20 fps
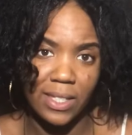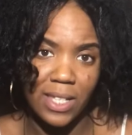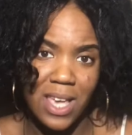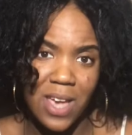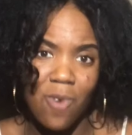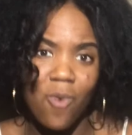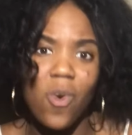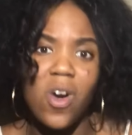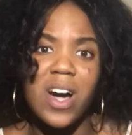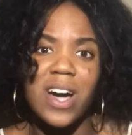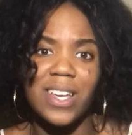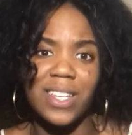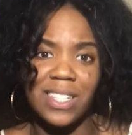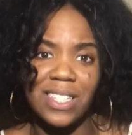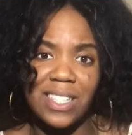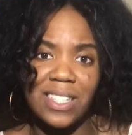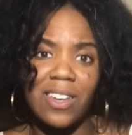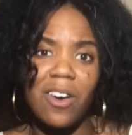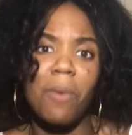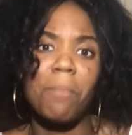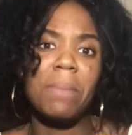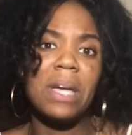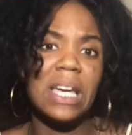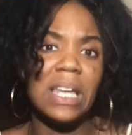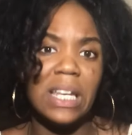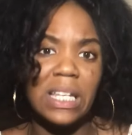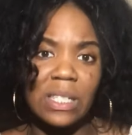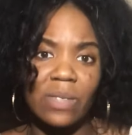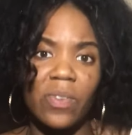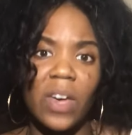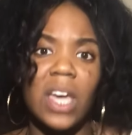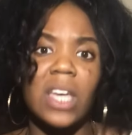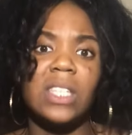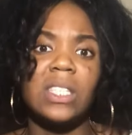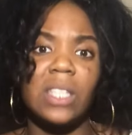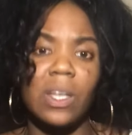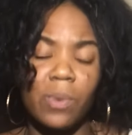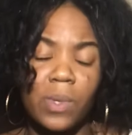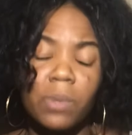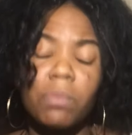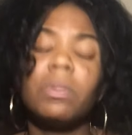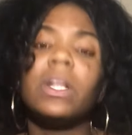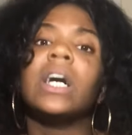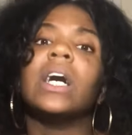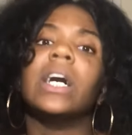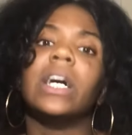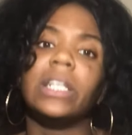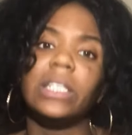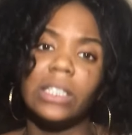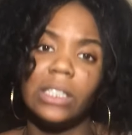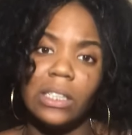It was. On me and his face, it was blood.